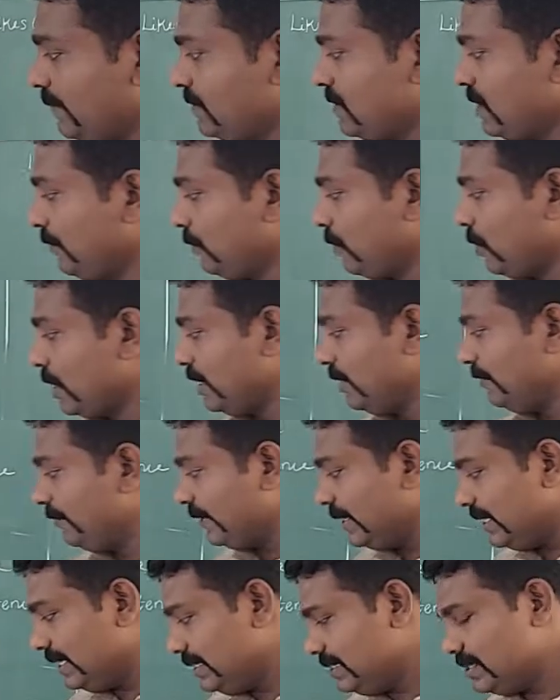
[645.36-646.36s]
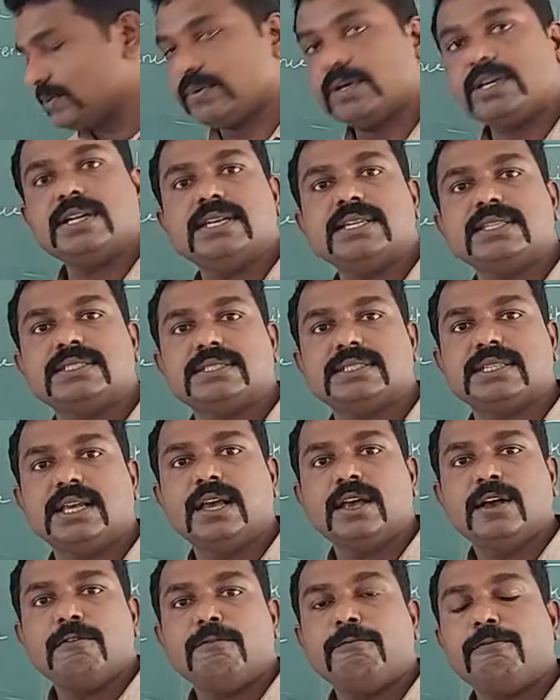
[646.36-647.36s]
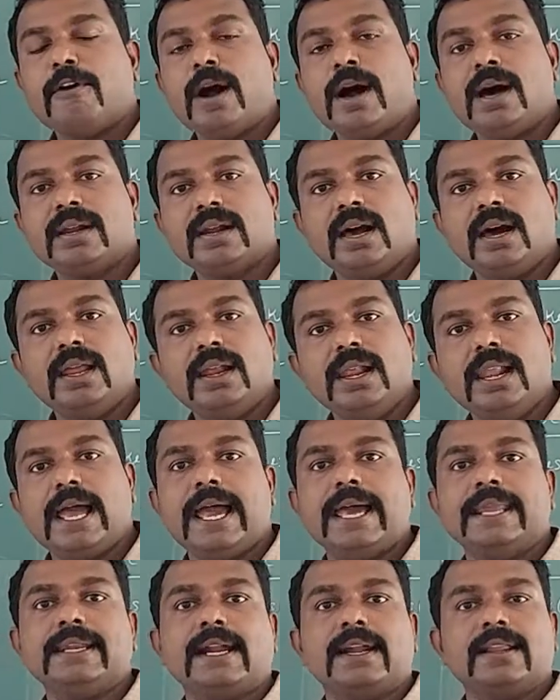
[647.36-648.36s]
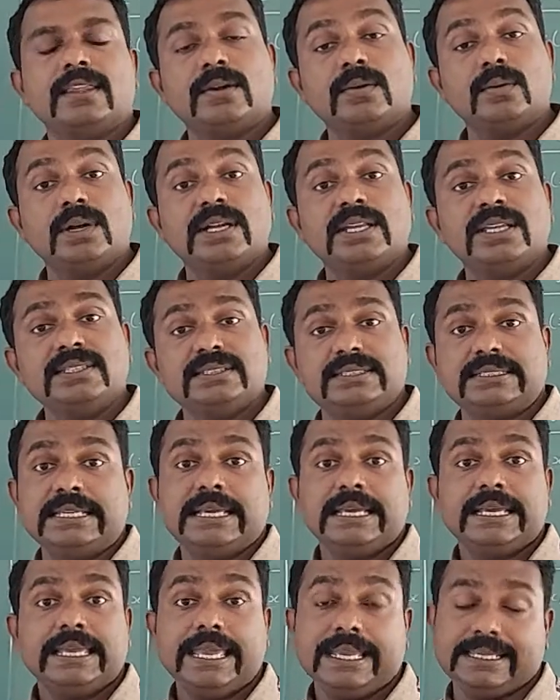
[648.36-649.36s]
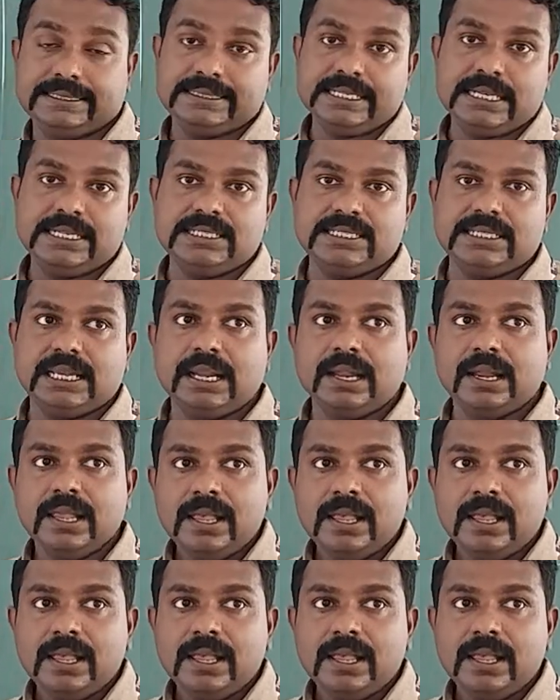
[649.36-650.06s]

of quantifiers. One is for all and another one is extensional.